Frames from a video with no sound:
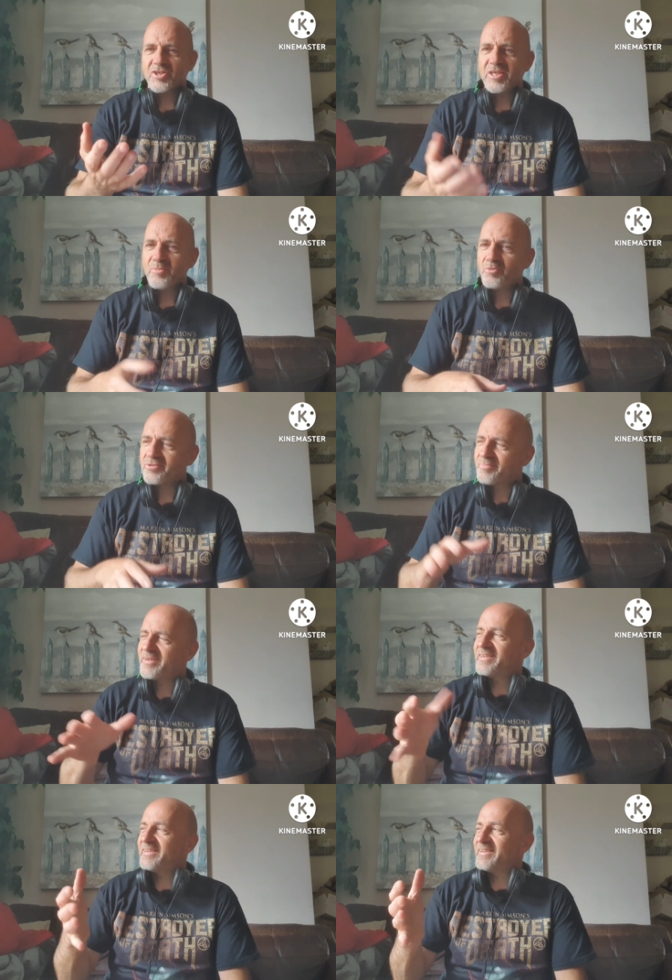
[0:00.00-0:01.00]
keyboards,
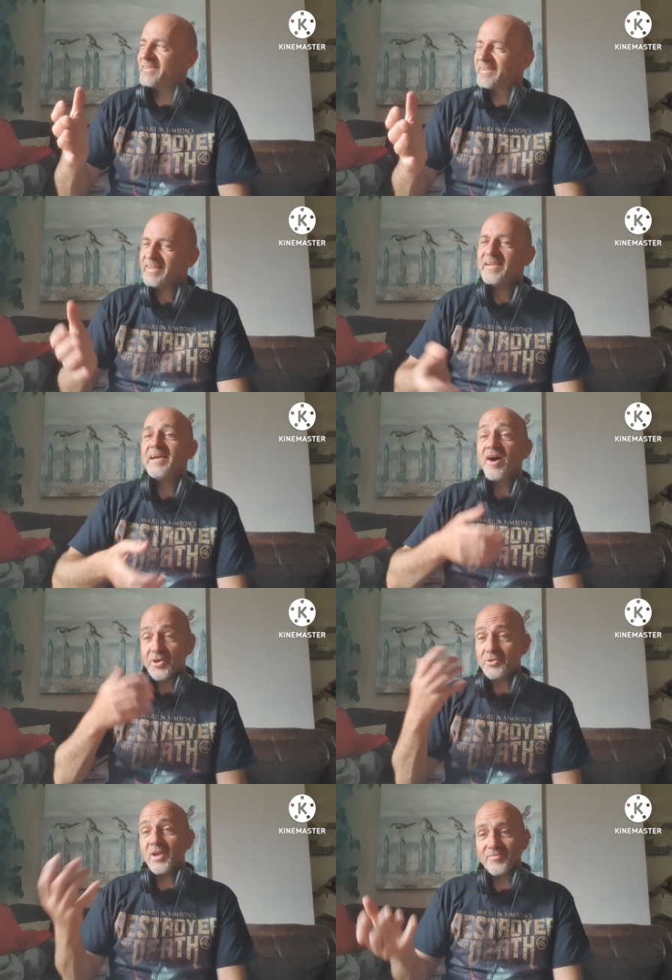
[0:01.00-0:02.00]
but
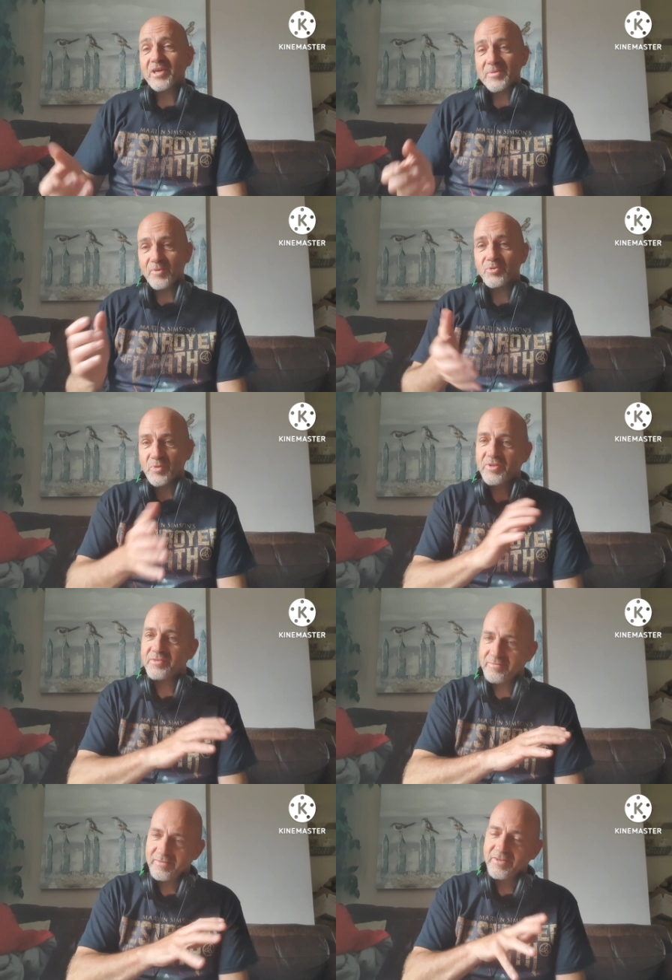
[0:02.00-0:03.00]
I do love keyboards when
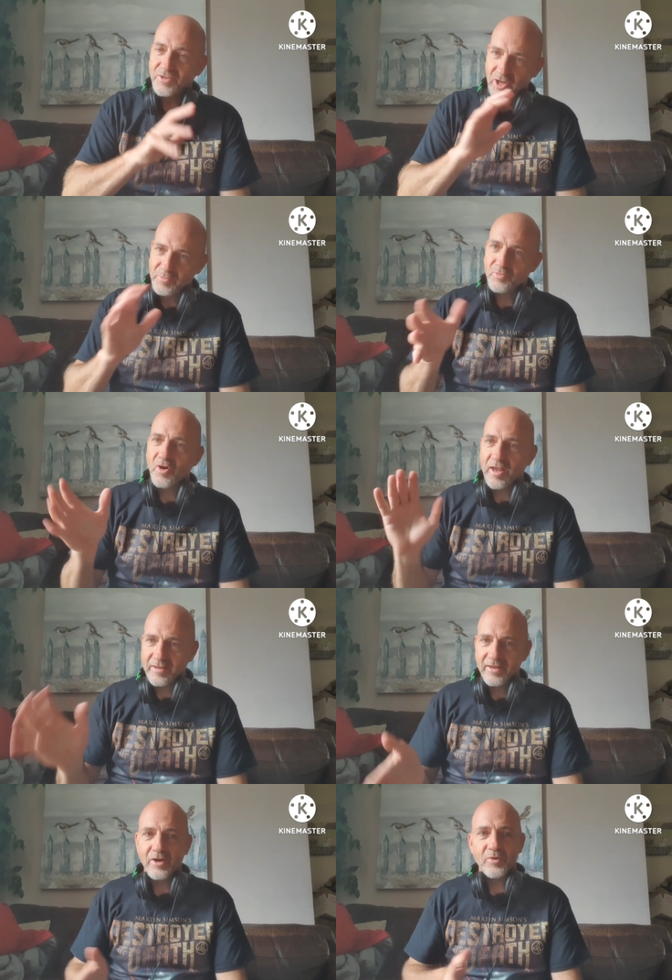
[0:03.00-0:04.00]
the time's right,
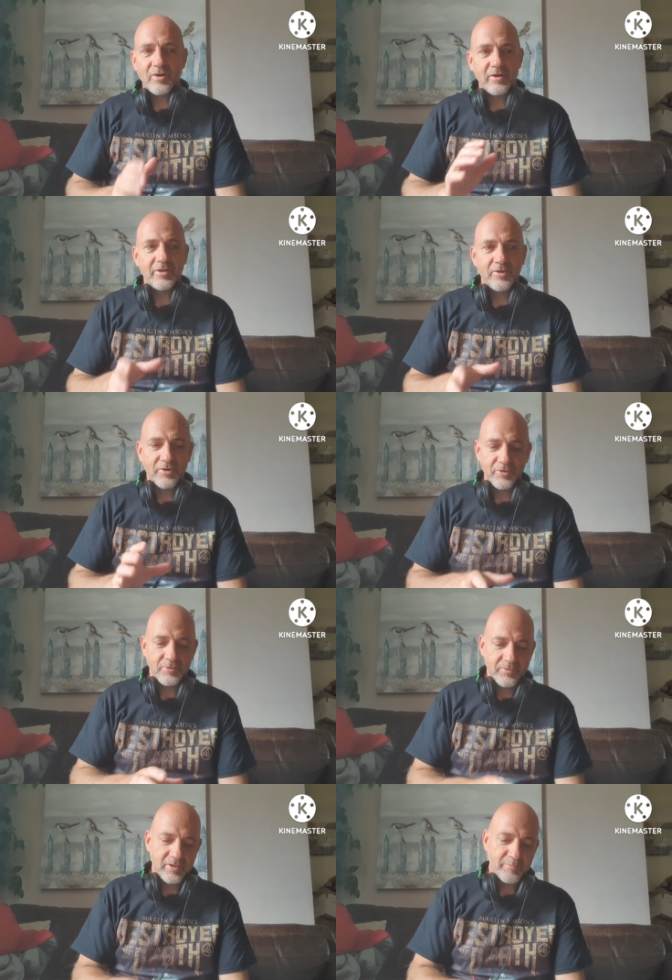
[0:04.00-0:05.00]
you know, I
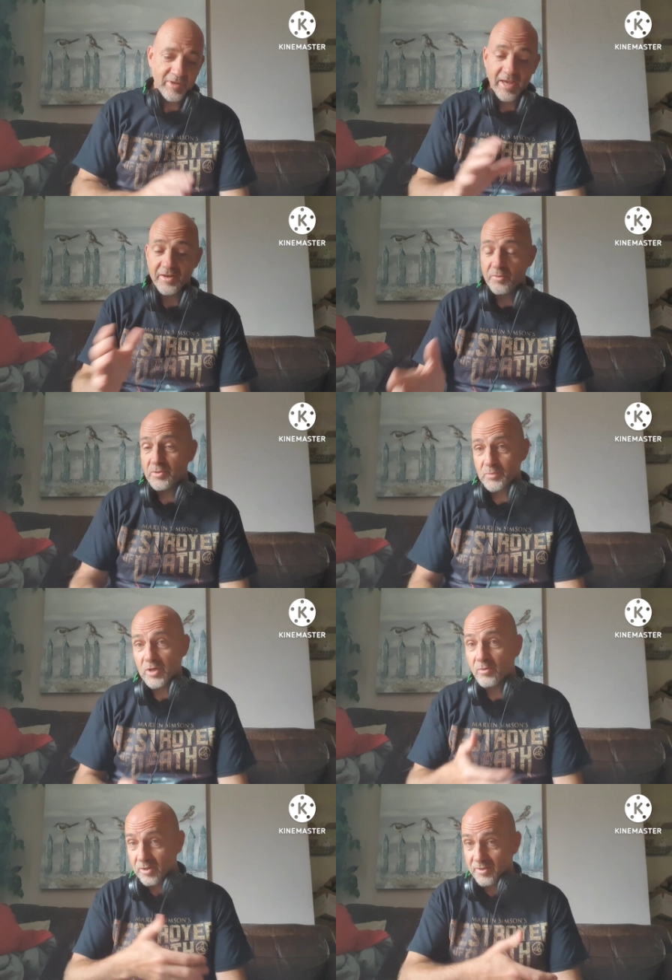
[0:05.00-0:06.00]
do. And piano as
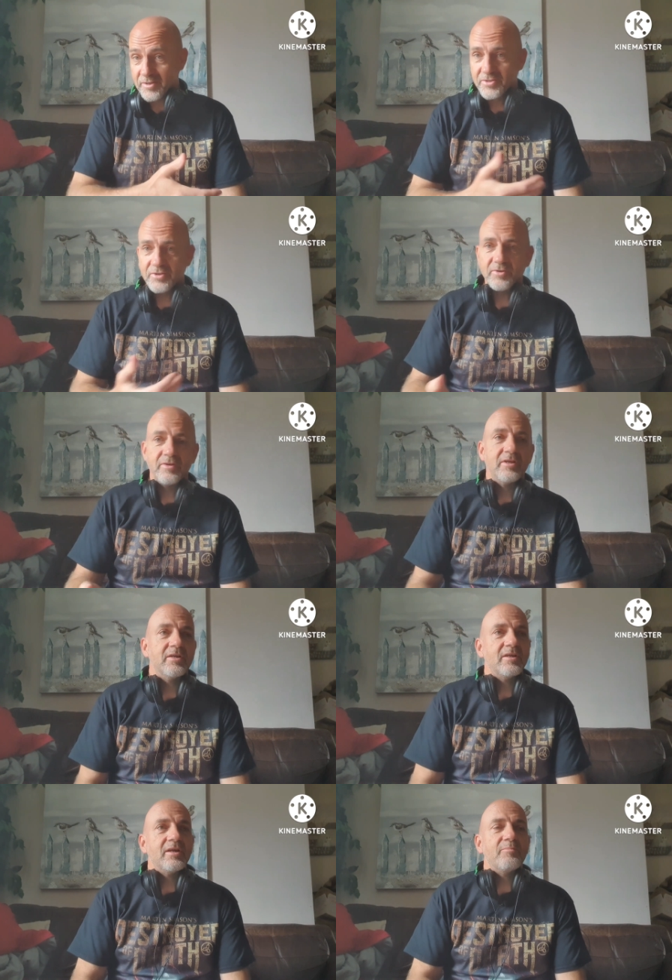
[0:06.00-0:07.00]
well, like this song.
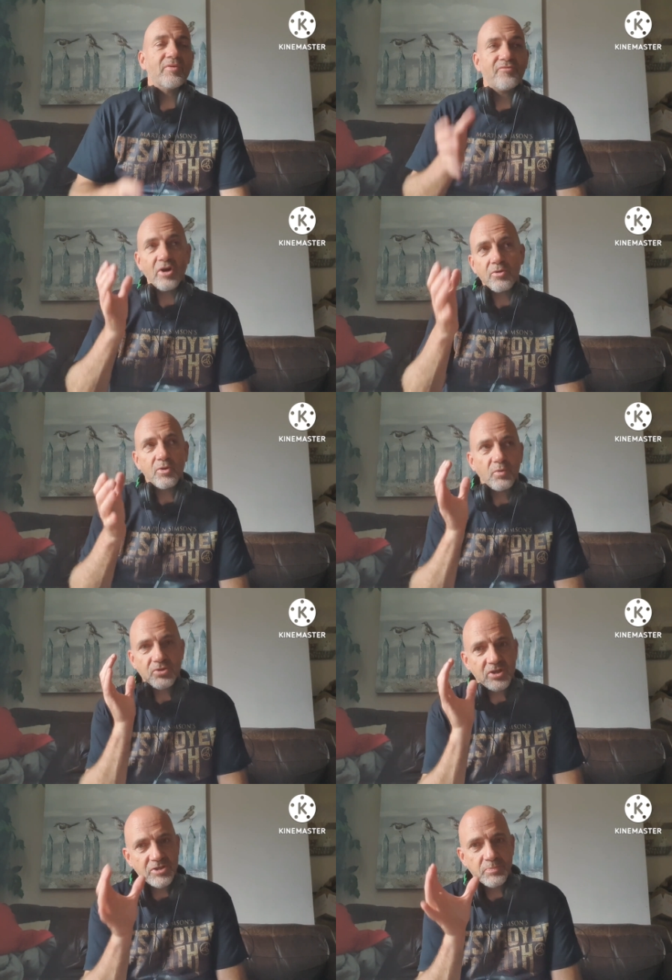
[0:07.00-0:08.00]
But
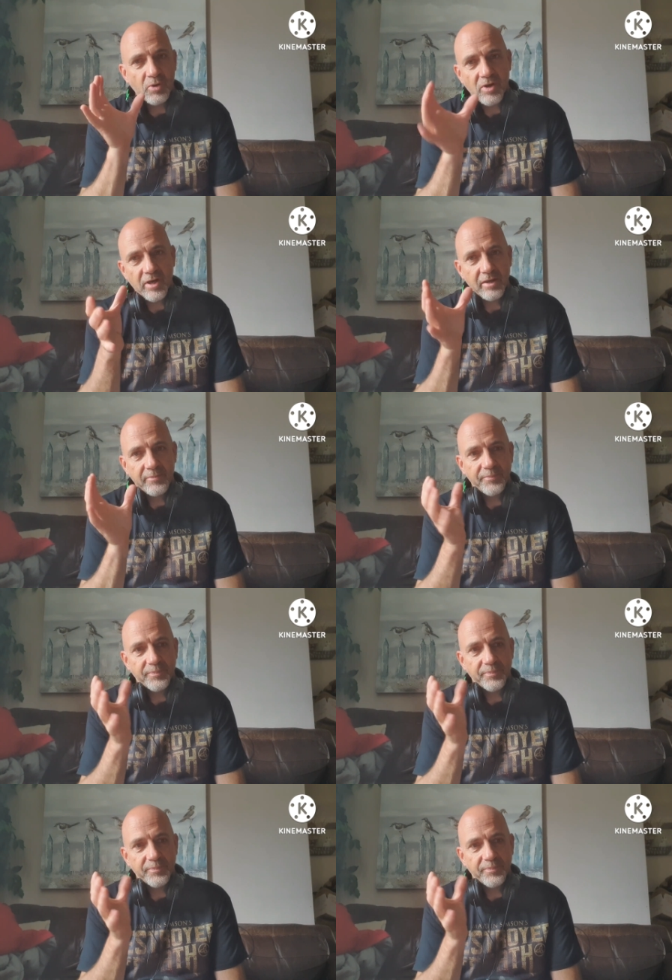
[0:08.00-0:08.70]
vocals is my,